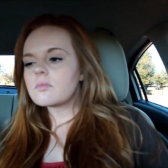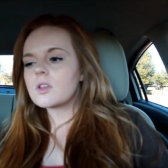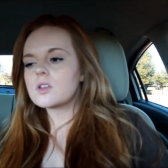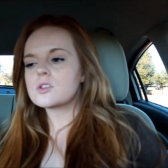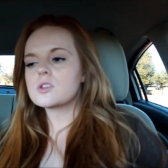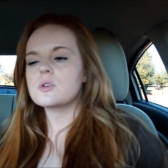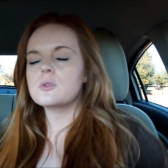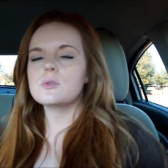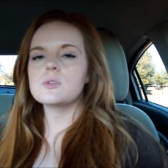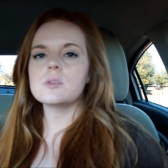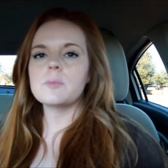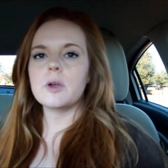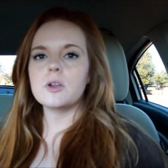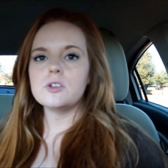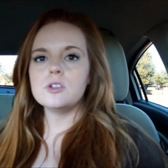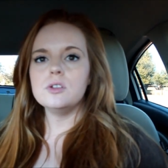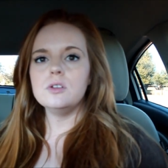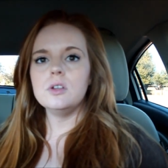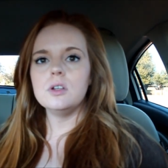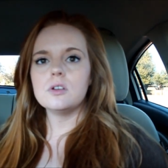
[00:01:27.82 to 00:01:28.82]
So it was about
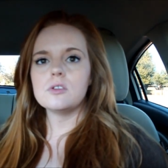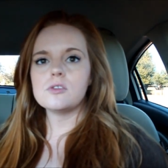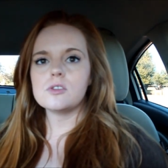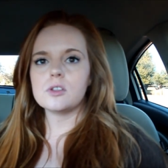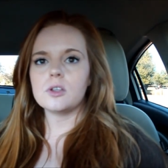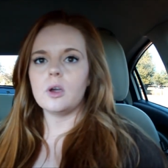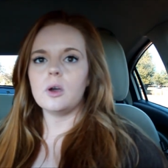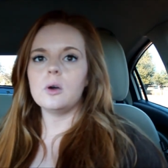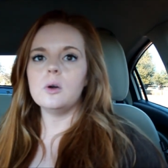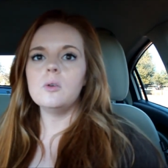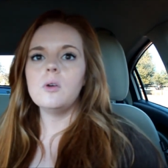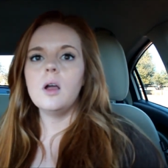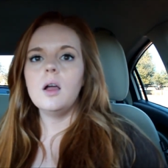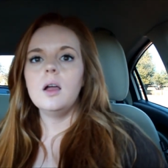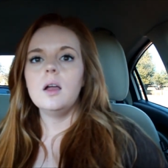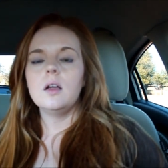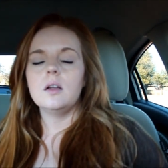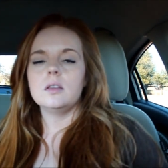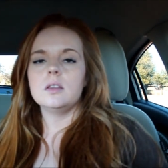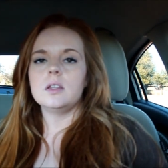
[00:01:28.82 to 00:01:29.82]
two years ago
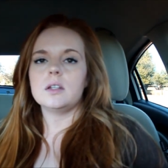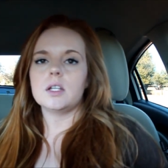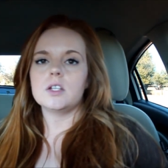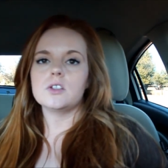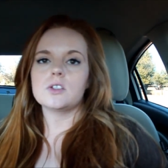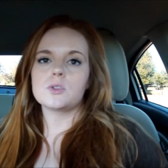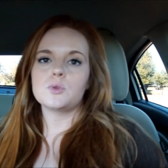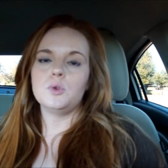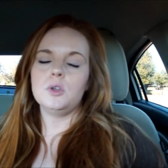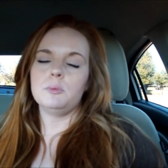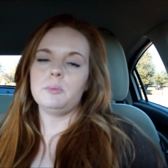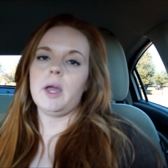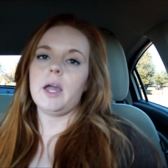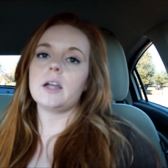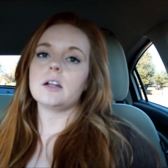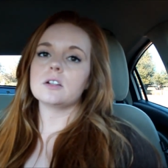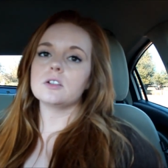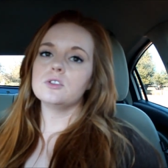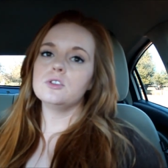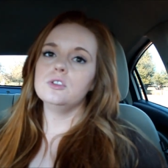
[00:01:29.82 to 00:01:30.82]
that I just went
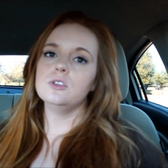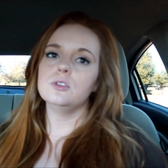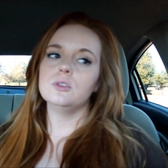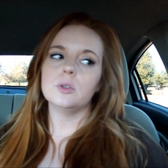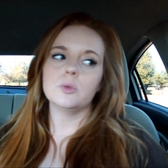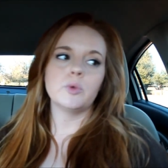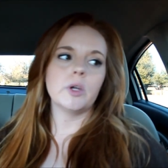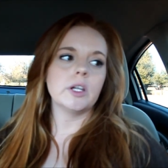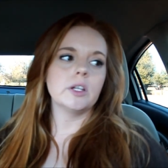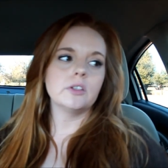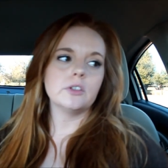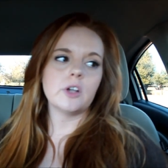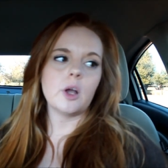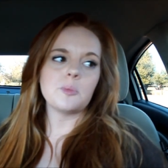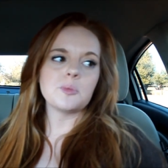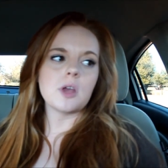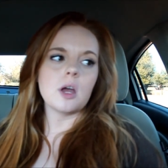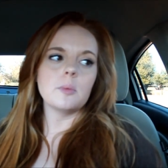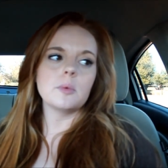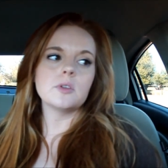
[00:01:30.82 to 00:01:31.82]
back to a regular
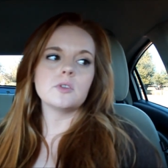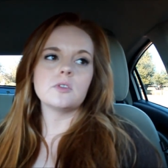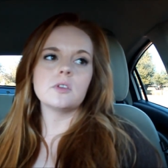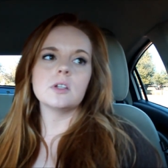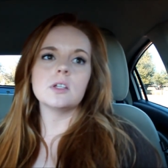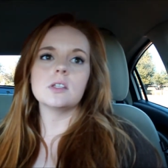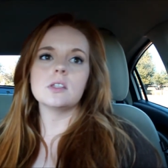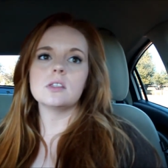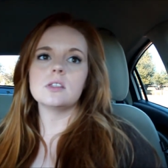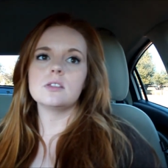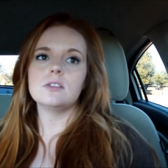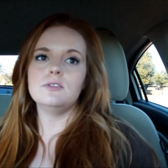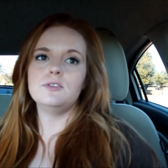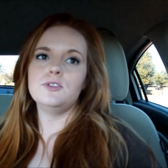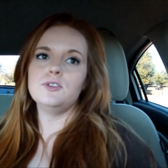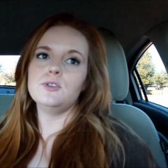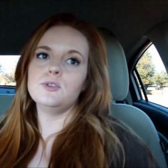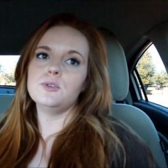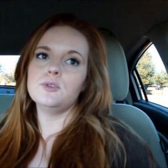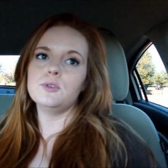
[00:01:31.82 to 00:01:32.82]
optometrist
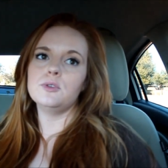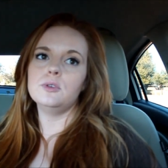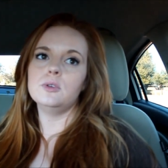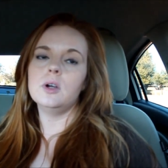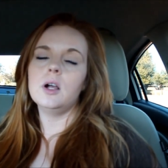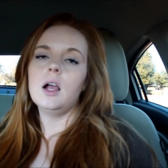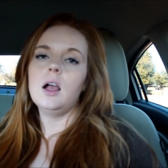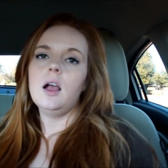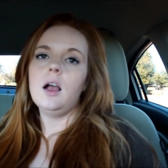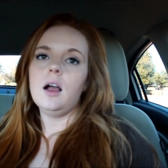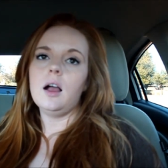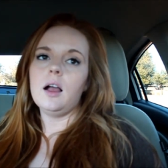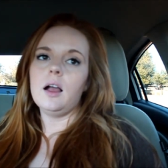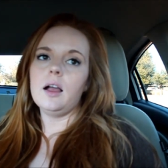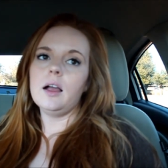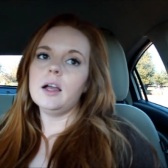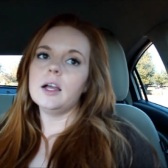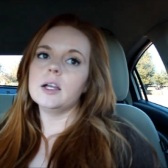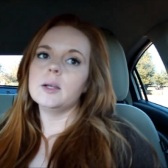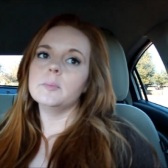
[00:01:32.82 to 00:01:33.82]
to
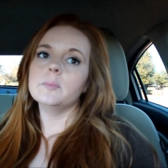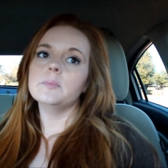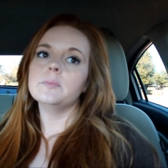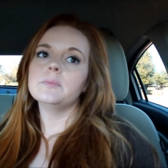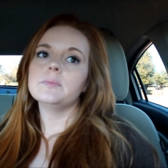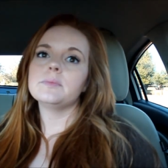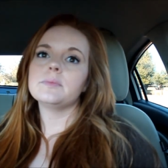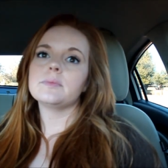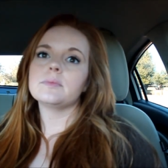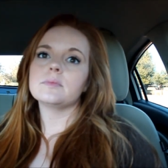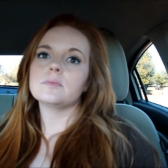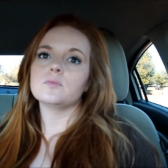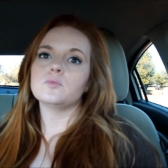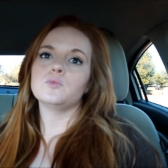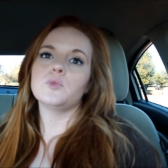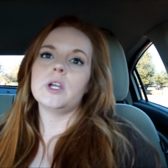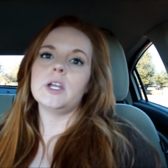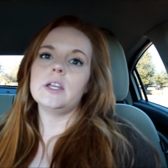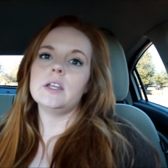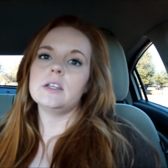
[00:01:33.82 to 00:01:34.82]
um,
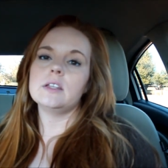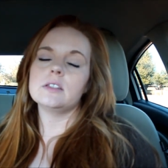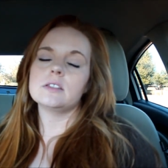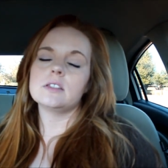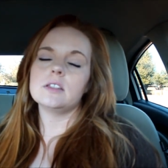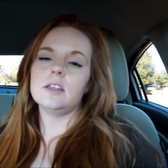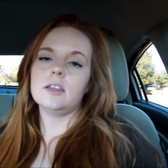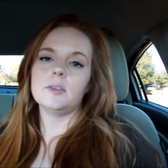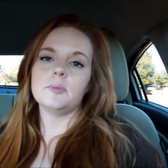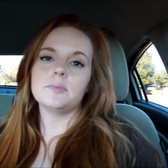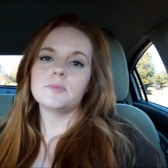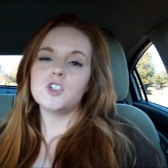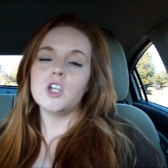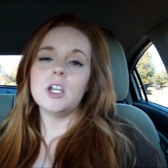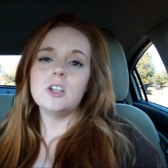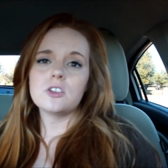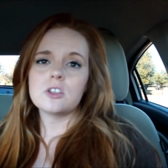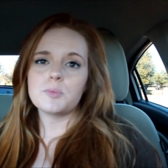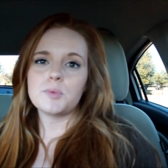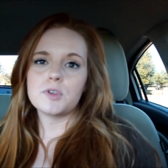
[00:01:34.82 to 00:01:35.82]
rate, to
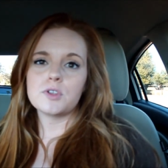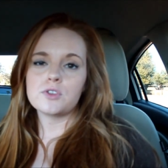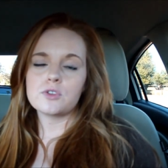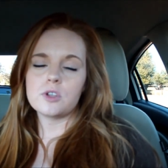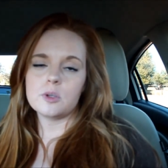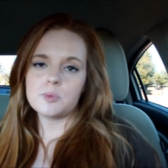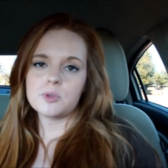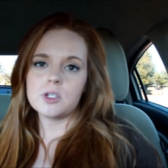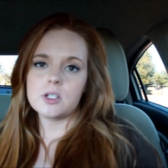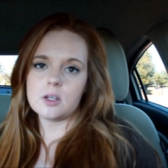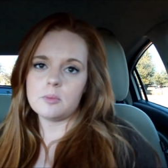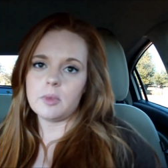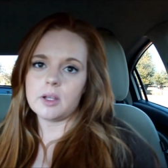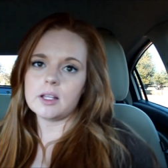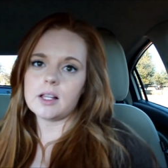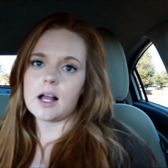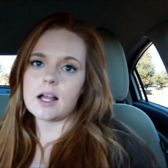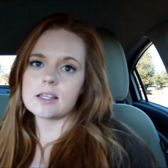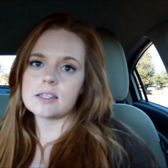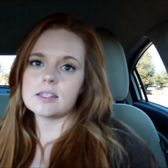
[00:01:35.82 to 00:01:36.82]
change the prescription in my
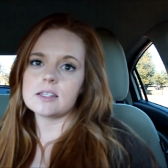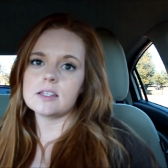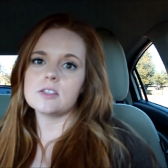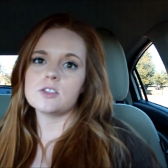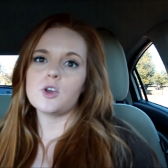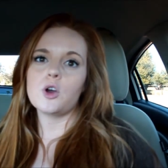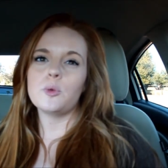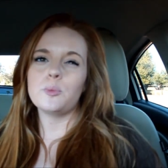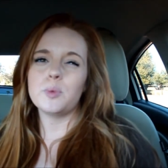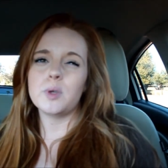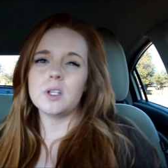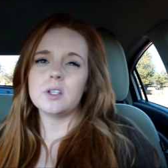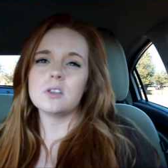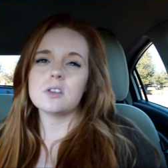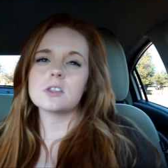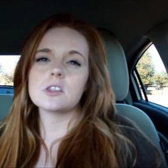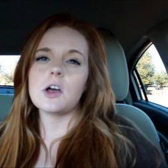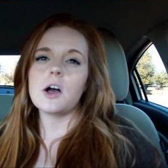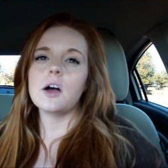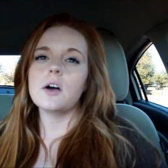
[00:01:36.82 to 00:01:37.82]
glasses, hoping to
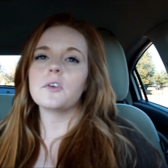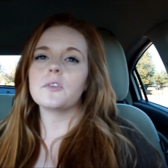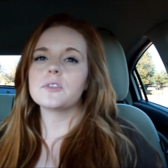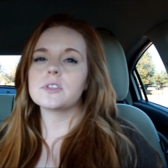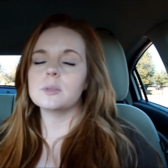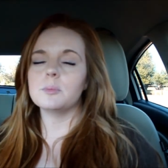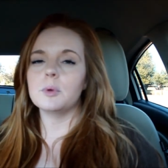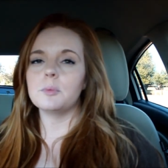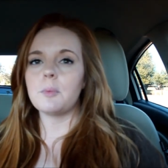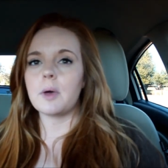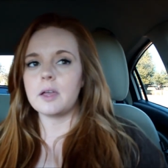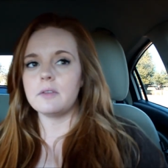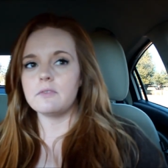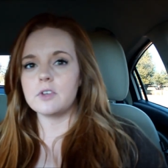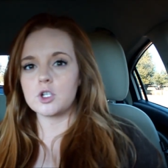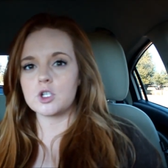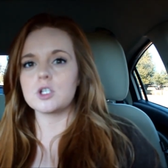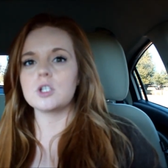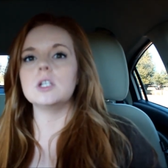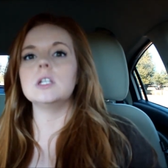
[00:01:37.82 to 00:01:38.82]
solve some of my
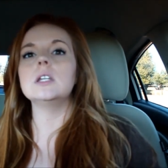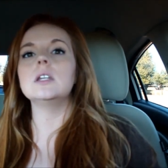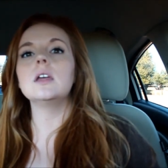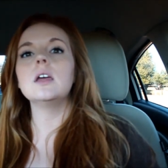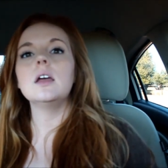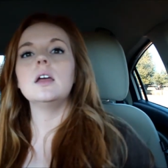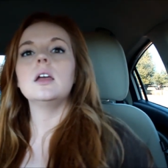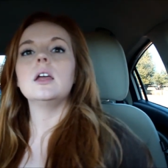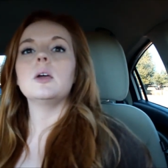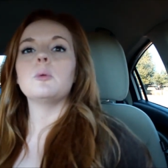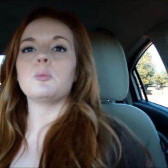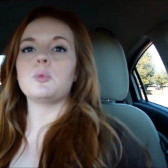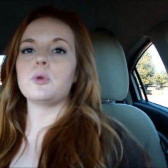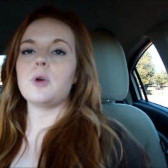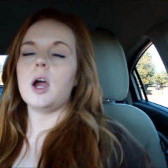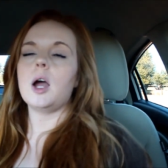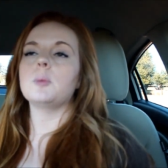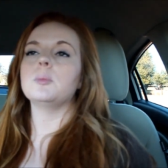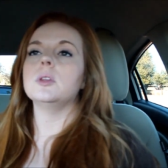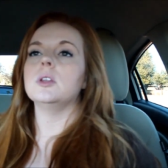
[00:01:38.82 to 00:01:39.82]
vision
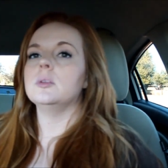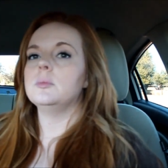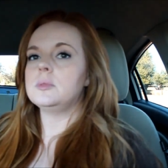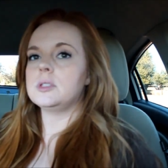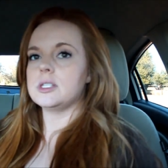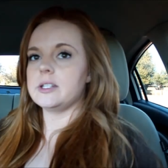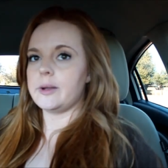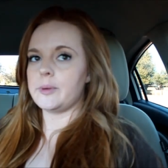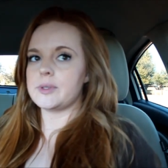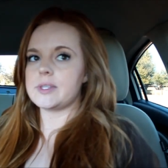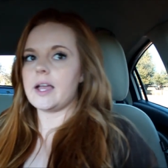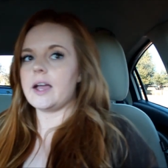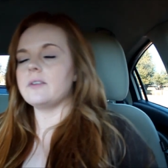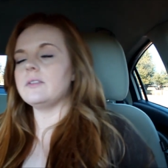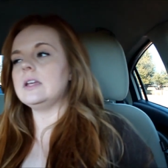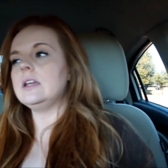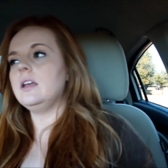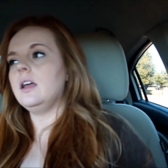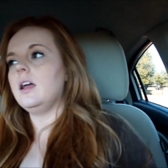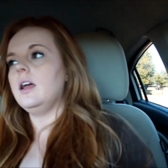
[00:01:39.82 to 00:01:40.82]
problems that I was
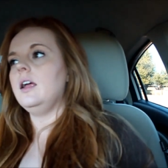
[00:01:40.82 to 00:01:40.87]
having.